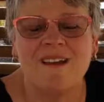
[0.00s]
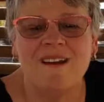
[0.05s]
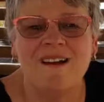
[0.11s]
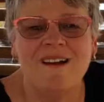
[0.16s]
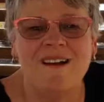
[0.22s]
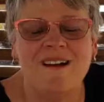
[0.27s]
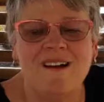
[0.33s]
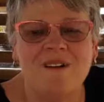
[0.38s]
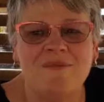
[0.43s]

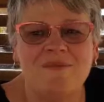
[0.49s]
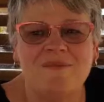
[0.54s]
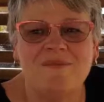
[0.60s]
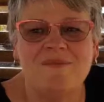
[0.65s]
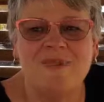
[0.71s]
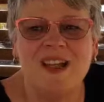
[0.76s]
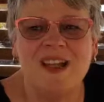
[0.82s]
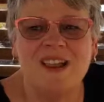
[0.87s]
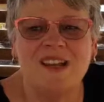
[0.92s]

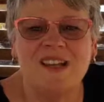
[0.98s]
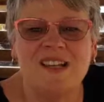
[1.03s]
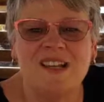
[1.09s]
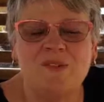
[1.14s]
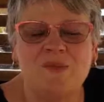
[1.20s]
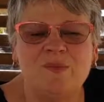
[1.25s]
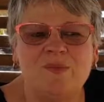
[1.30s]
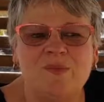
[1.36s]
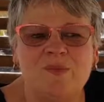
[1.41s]

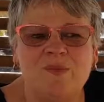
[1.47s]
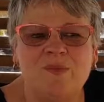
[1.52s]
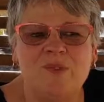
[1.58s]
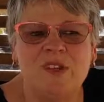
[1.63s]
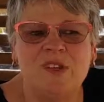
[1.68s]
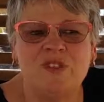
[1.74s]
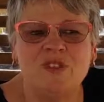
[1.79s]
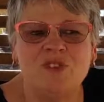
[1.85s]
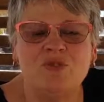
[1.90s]
And
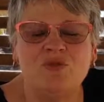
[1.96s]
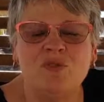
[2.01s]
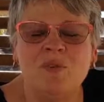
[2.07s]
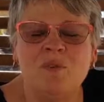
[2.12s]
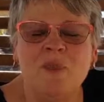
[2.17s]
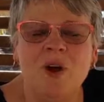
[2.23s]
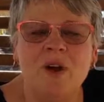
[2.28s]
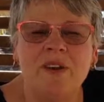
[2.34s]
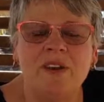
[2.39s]
it just
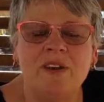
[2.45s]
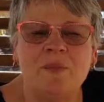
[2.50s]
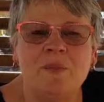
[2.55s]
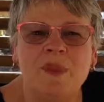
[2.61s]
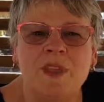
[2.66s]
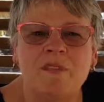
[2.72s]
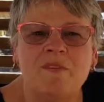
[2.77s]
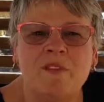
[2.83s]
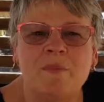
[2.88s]
reminded
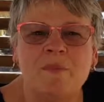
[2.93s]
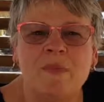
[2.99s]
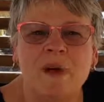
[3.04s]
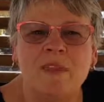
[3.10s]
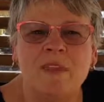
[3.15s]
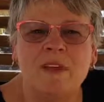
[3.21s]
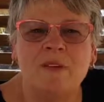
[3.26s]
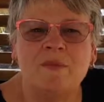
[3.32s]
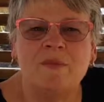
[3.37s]
me of a
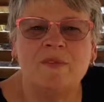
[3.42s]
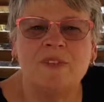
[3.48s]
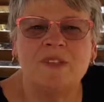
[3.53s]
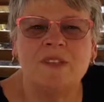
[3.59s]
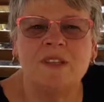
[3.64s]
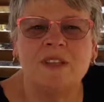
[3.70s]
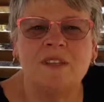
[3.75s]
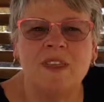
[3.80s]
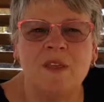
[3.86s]
mother
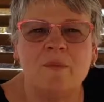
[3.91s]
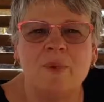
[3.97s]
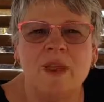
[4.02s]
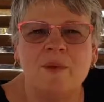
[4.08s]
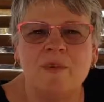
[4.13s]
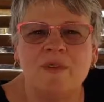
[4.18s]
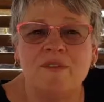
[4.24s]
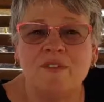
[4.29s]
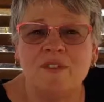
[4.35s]
seeing their
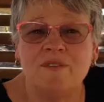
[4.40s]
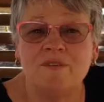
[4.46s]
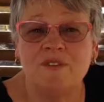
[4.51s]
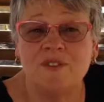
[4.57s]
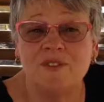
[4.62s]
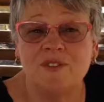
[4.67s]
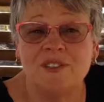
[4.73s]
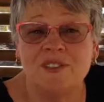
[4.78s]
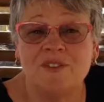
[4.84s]
baby for the
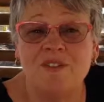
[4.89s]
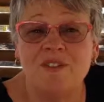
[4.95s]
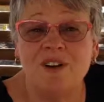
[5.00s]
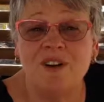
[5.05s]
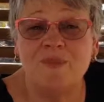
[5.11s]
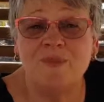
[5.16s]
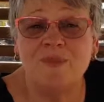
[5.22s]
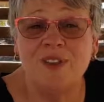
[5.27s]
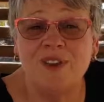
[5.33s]
first
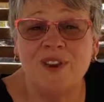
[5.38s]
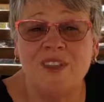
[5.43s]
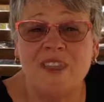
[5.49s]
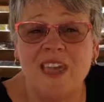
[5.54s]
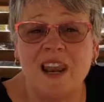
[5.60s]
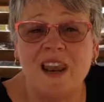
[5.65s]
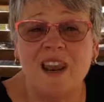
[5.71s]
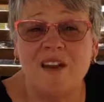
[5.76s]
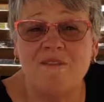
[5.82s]
time,
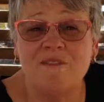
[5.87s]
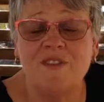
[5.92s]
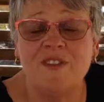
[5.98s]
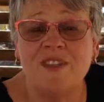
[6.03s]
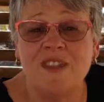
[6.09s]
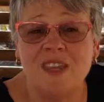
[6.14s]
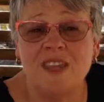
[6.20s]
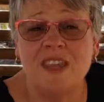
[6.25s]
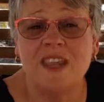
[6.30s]
that love
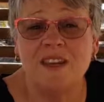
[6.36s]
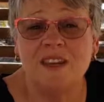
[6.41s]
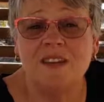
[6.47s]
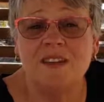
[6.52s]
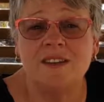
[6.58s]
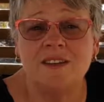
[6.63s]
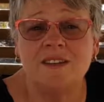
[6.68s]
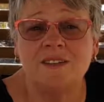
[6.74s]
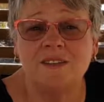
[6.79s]
that you get
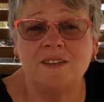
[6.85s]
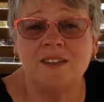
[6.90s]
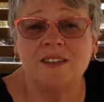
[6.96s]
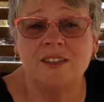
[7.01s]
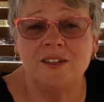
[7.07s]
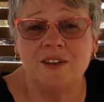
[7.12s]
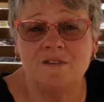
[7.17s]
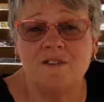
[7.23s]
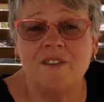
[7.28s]
in your
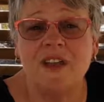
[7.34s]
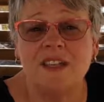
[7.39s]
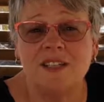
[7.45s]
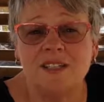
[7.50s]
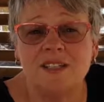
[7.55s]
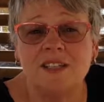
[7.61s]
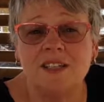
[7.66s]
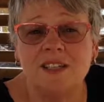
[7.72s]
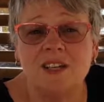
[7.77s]

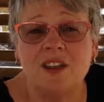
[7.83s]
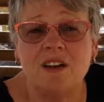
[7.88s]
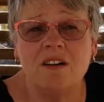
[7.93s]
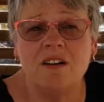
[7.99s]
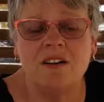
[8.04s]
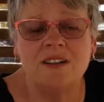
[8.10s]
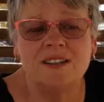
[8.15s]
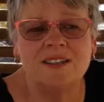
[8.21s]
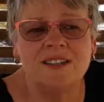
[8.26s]
face and in your
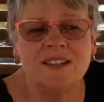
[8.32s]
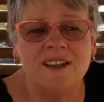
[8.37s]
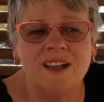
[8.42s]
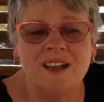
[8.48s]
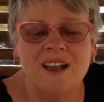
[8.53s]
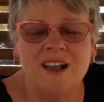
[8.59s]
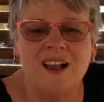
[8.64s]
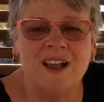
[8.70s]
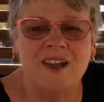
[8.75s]
eyes.
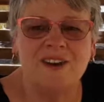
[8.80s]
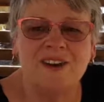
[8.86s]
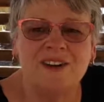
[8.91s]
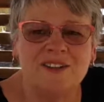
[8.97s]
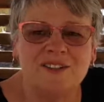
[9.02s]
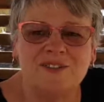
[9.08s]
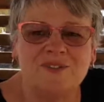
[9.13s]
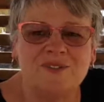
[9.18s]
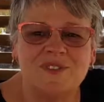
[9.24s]
And I
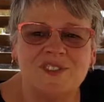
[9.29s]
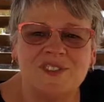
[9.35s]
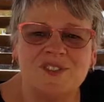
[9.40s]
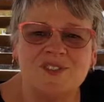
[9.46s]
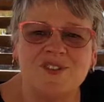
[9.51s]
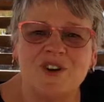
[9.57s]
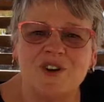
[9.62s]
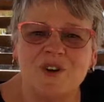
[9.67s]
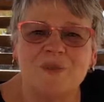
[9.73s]
just thought, there's
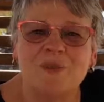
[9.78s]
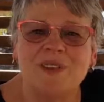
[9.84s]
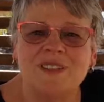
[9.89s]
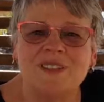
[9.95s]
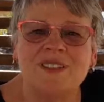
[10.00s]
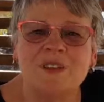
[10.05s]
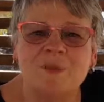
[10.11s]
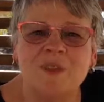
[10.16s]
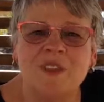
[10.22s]
got to be
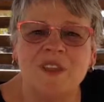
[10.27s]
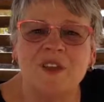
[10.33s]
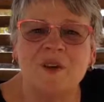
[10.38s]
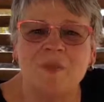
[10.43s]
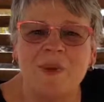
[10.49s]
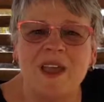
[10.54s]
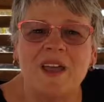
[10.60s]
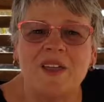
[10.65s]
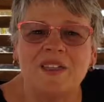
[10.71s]
something
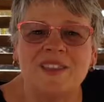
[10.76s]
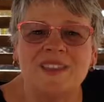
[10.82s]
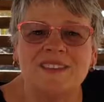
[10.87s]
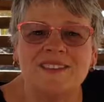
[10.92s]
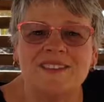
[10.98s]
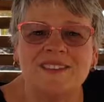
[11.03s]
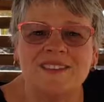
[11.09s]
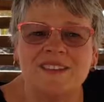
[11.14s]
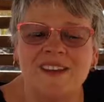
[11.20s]
about
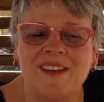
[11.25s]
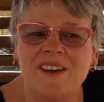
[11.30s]
this.